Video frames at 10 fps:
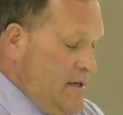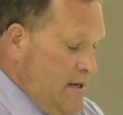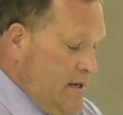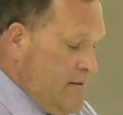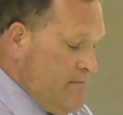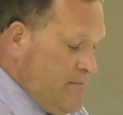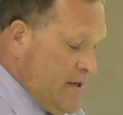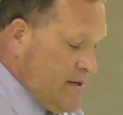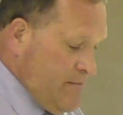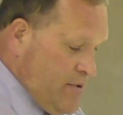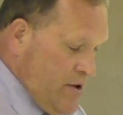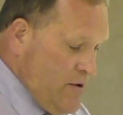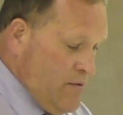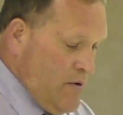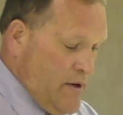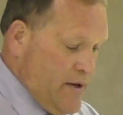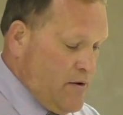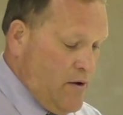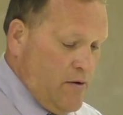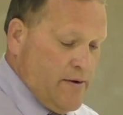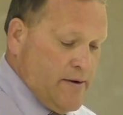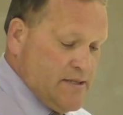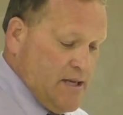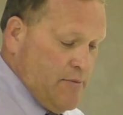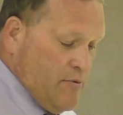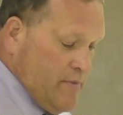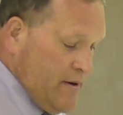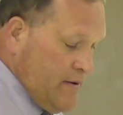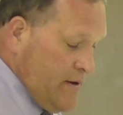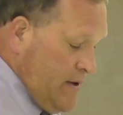but you all had called it a supplement.